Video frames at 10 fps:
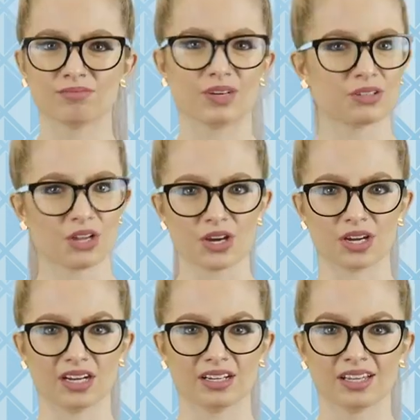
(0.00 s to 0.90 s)
Well, no.
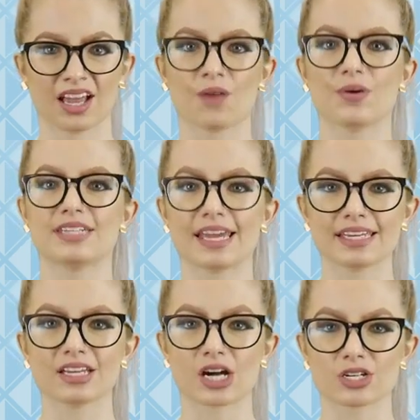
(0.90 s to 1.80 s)
We're
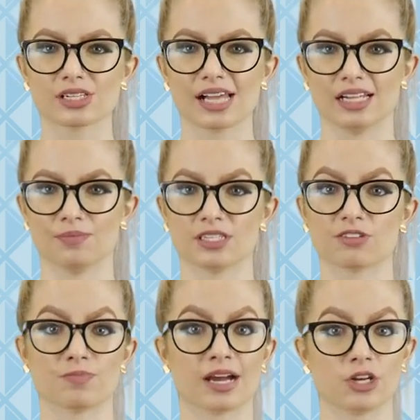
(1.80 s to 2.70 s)
taking cultural elements
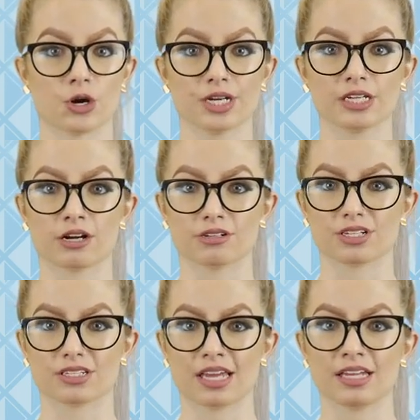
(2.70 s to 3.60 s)
of minority
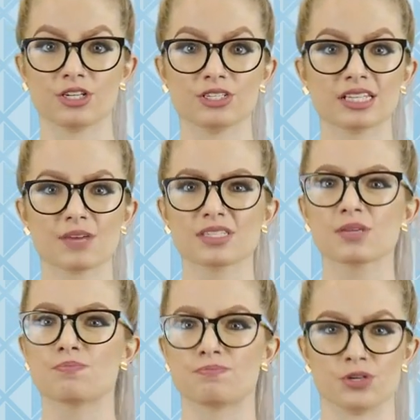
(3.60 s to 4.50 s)
cultures and using them as a
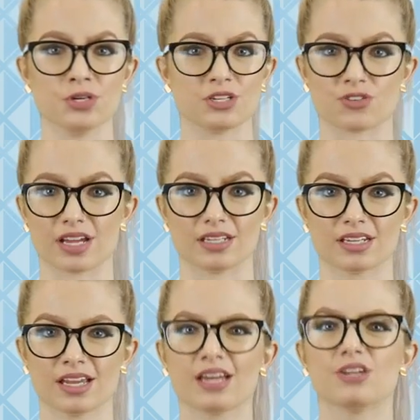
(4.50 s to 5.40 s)
beauty trend,
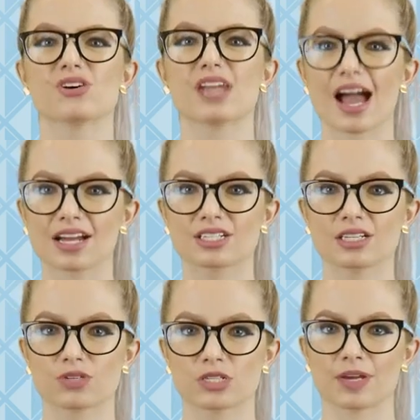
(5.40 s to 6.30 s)
not actually
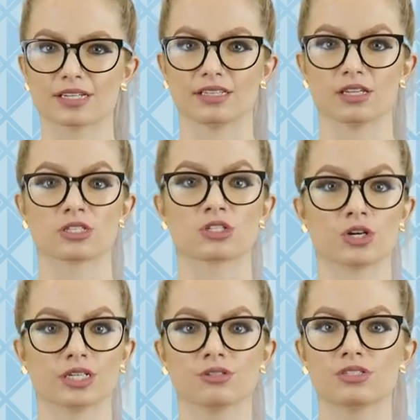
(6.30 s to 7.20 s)
respecting the
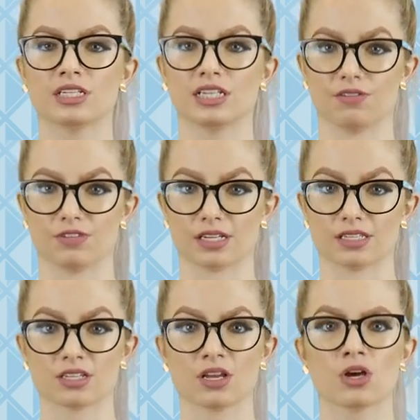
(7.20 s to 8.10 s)
historical
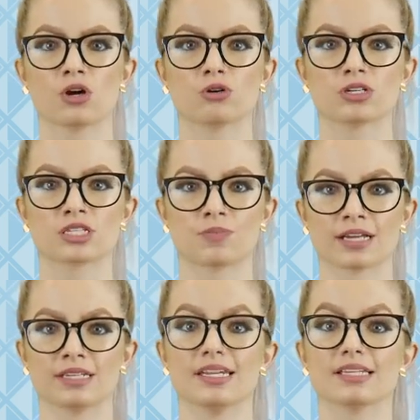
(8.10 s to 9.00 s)
significance or
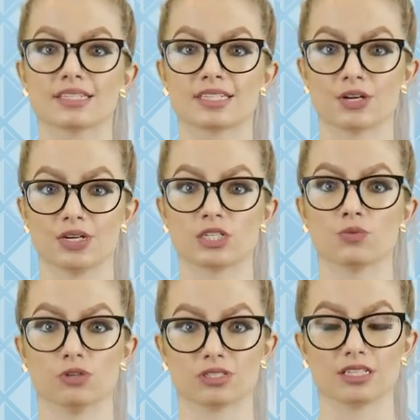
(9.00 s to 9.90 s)
respect necessary
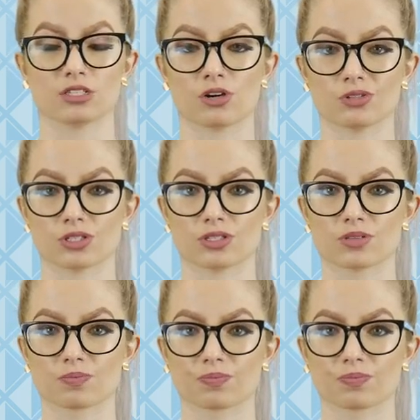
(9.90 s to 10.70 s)
towards these cultures.